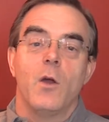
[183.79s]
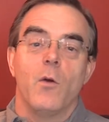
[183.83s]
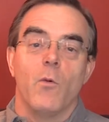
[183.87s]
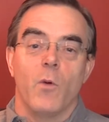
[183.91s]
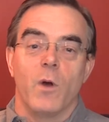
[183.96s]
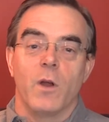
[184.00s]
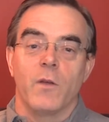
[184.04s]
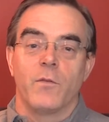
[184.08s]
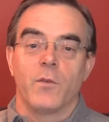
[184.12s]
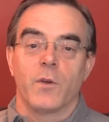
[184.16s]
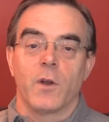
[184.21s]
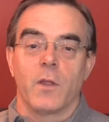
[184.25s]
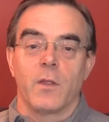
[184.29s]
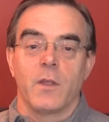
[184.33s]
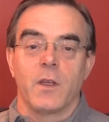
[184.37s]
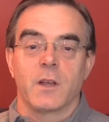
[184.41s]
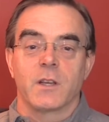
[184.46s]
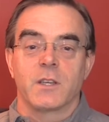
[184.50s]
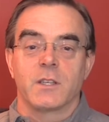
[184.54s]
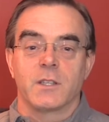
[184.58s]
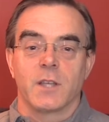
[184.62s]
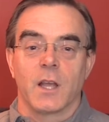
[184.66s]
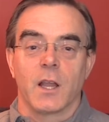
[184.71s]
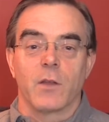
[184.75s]
one foot on the
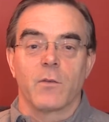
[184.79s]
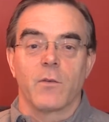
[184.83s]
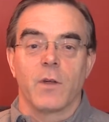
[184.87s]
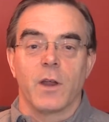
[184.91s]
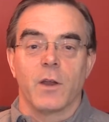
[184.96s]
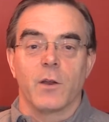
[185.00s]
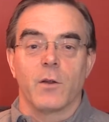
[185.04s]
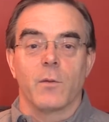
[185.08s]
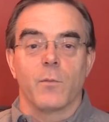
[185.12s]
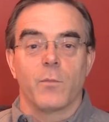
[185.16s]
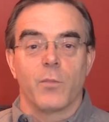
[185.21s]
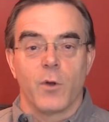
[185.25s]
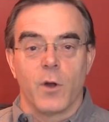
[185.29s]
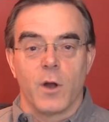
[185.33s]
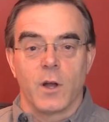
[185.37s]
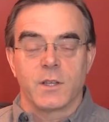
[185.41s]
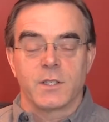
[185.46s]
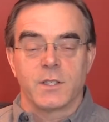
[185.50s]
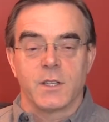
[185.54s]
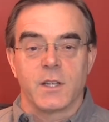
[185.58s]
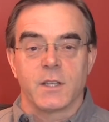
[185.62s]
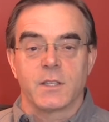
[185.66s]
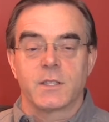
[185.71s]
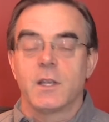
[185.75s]
accelerator
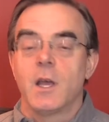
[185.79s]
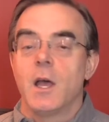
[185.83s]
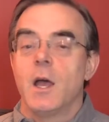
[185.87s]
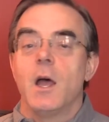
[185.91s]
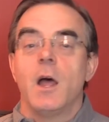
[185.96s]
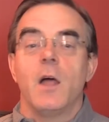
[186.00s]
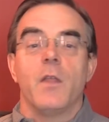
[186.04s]
process,